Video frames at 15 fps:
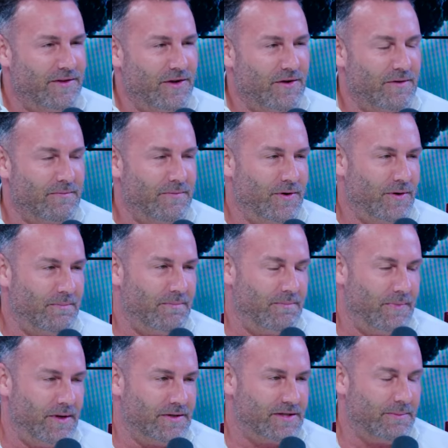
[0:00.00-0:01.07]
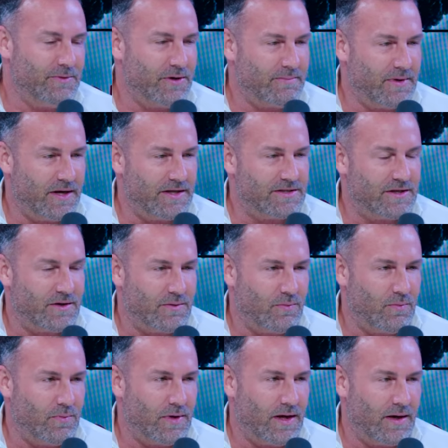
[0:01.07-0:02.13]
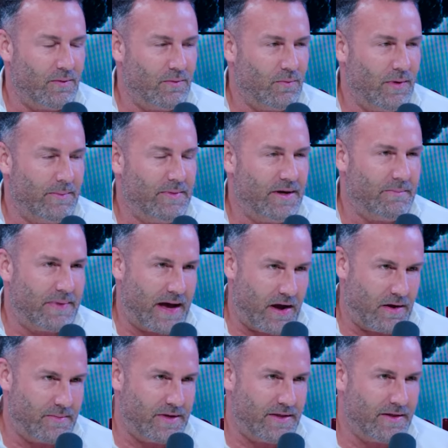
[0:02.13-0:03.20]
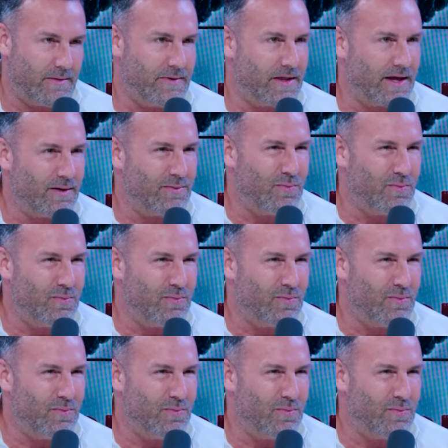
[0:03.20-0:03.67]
your your some of your buddies that are uh, women empowerment, they'll be like,